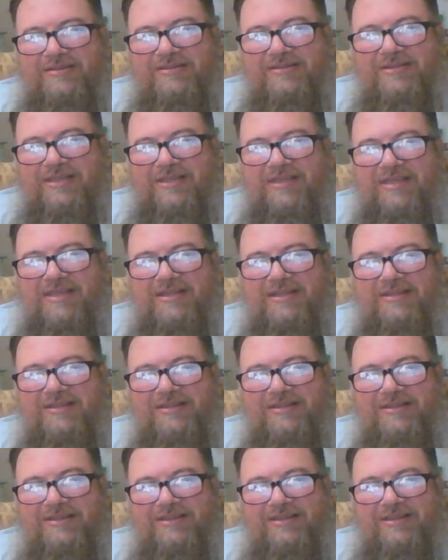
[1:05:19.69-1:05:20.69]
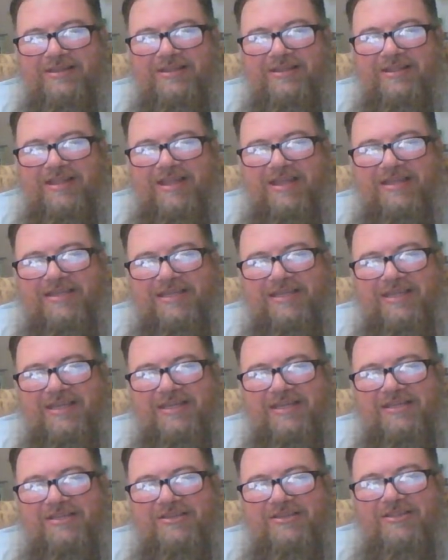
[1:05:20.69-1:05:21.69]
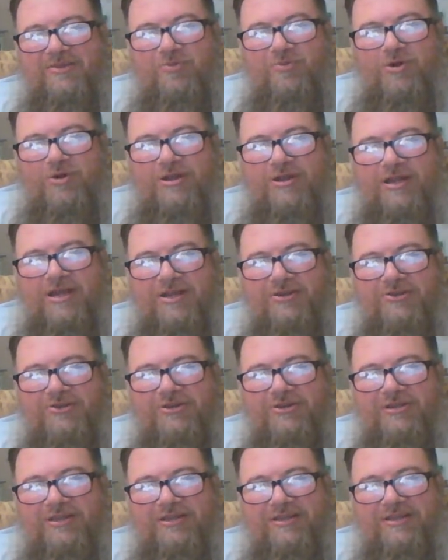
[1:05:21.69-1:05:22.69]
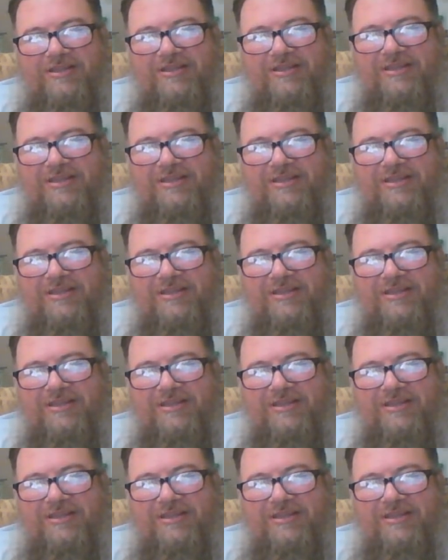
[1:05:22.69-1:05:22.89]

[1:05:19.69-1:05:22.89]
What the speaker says: hit, like to get to the 100.